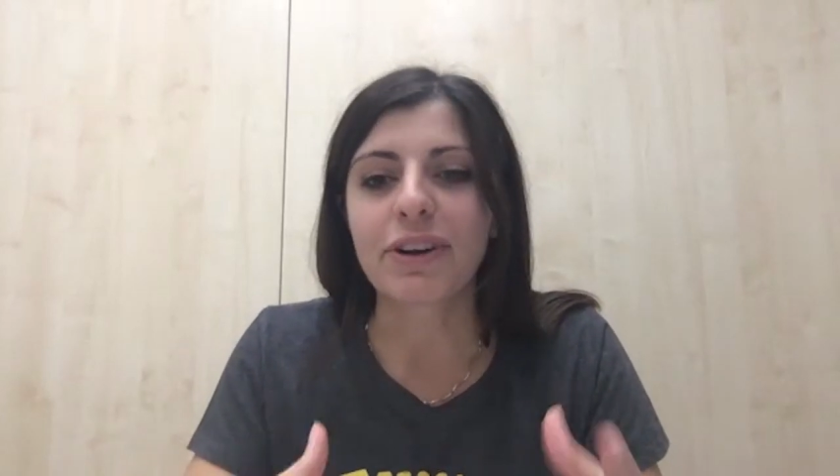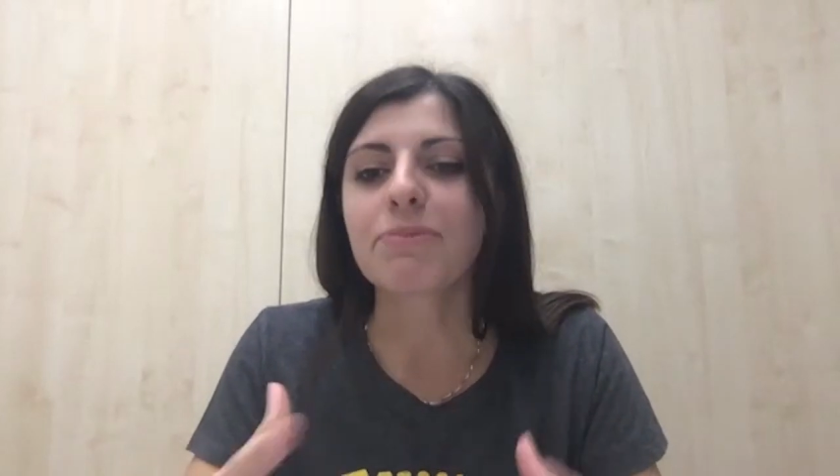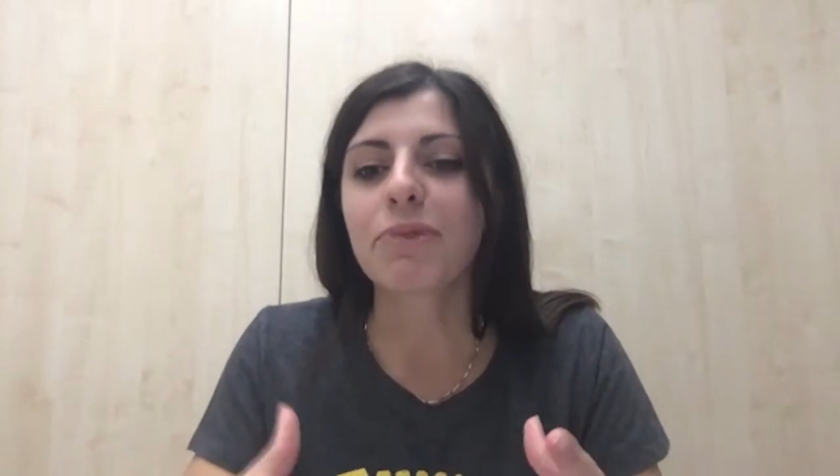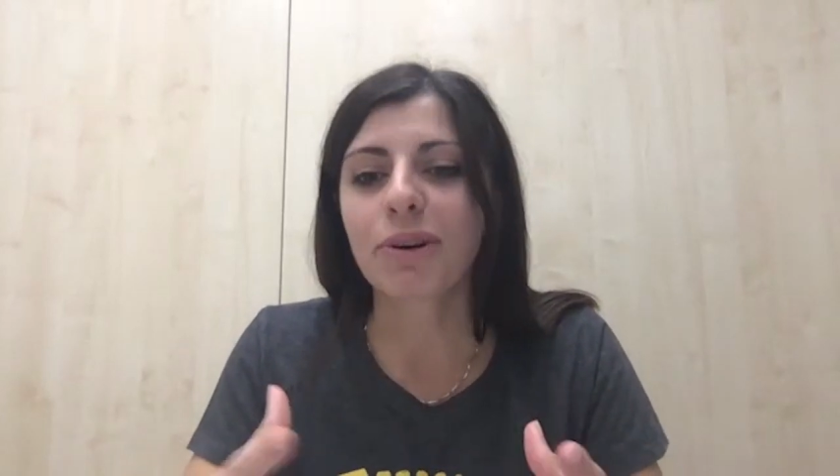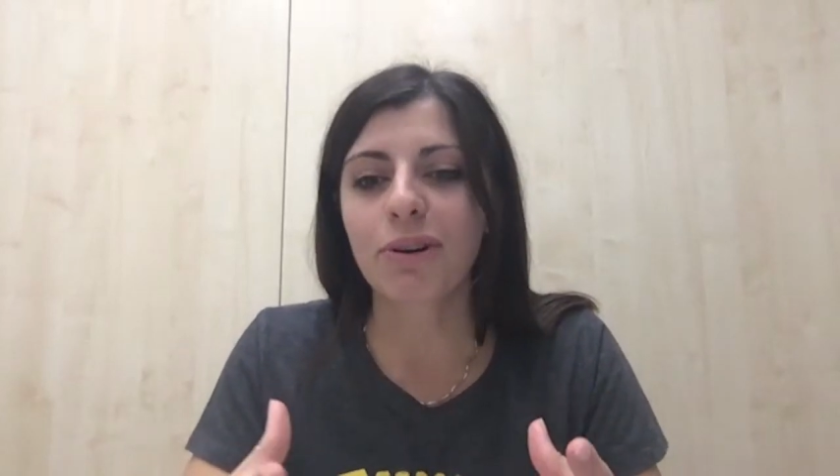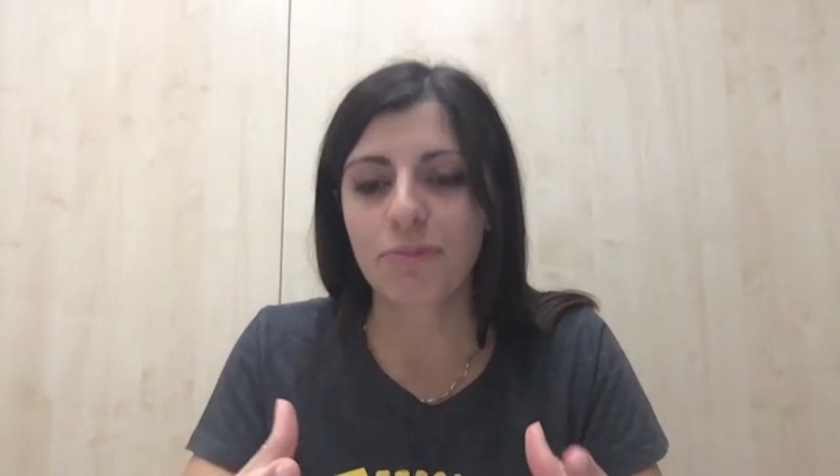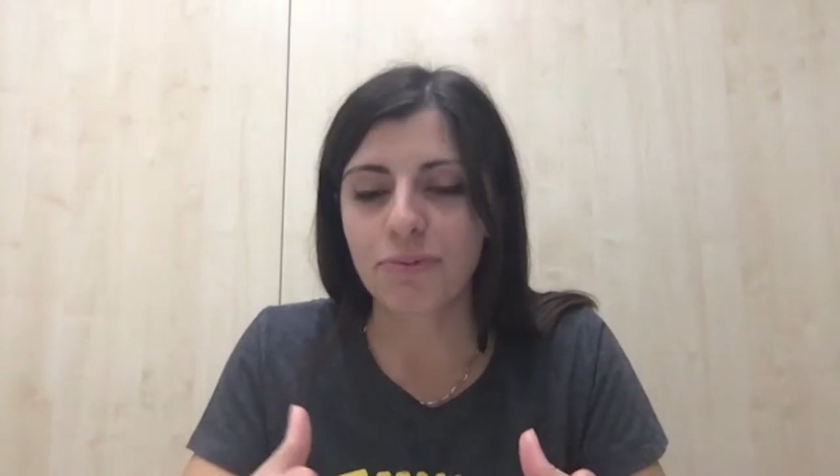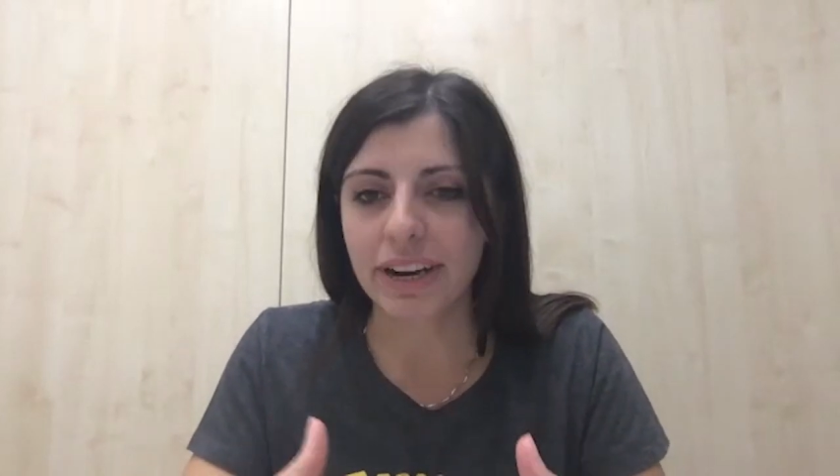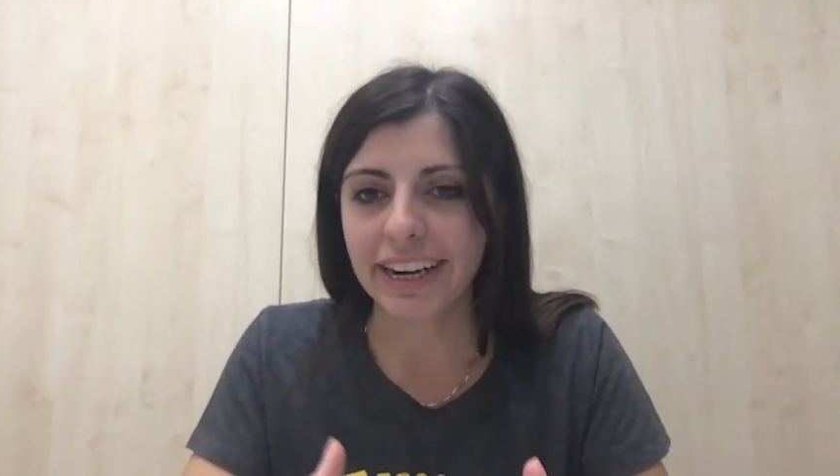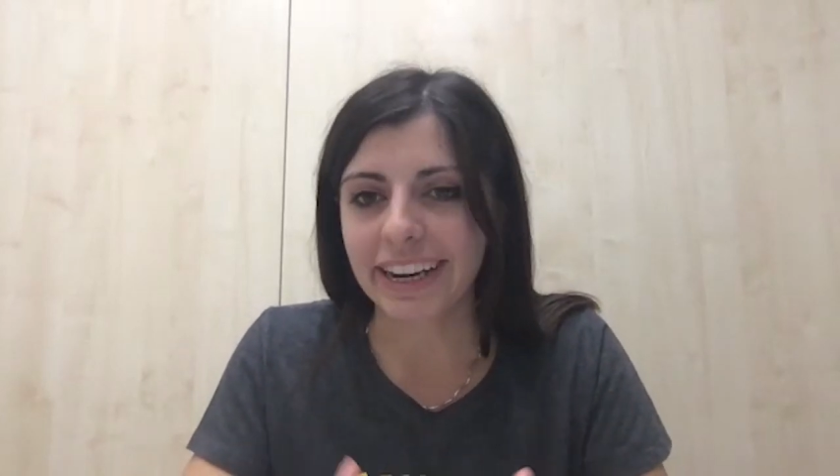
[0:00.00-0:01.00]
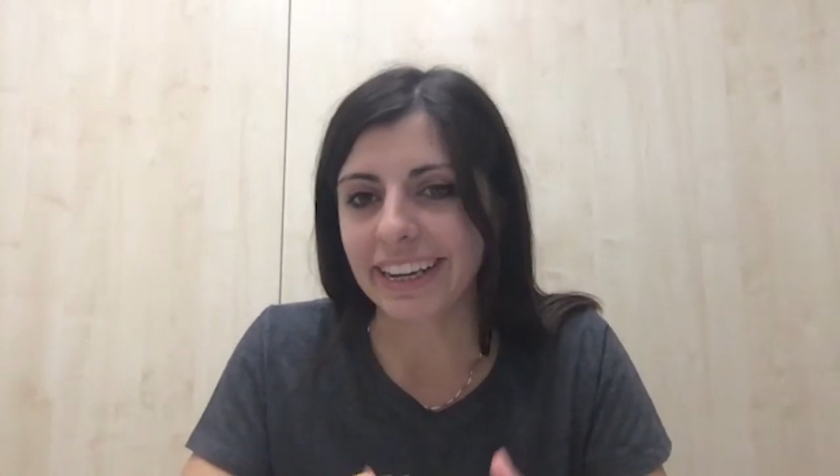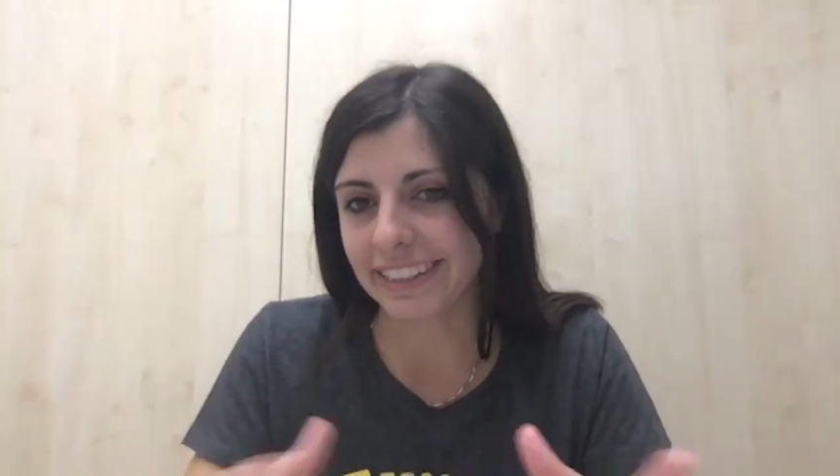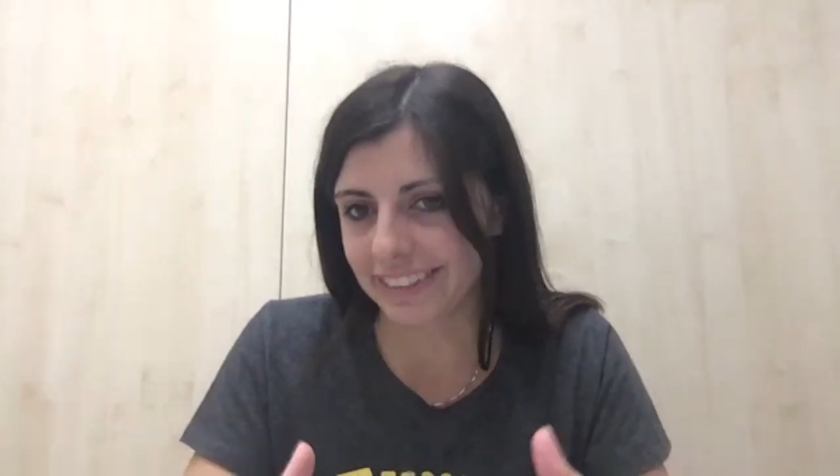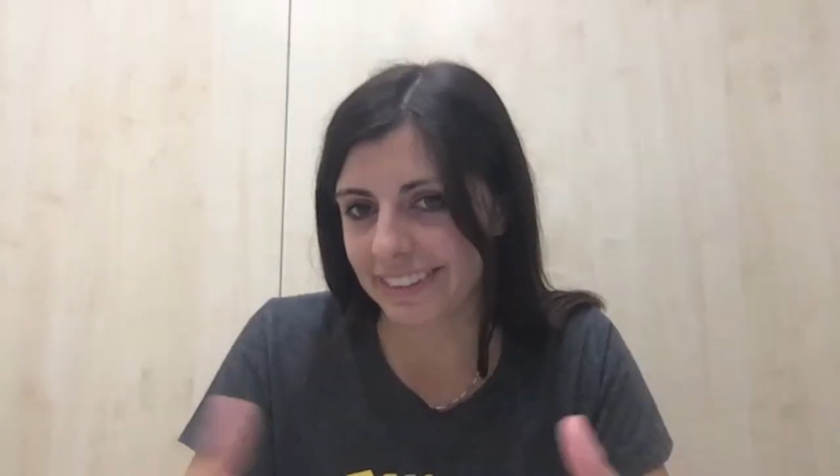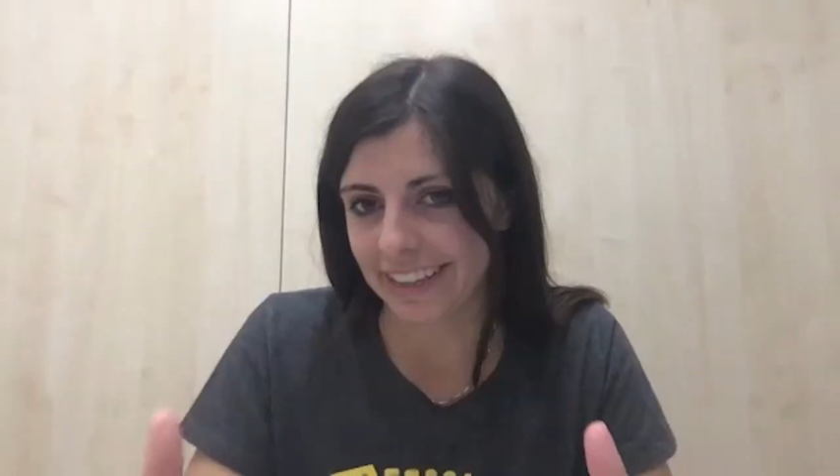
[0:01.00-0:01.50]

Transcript: framework of brain age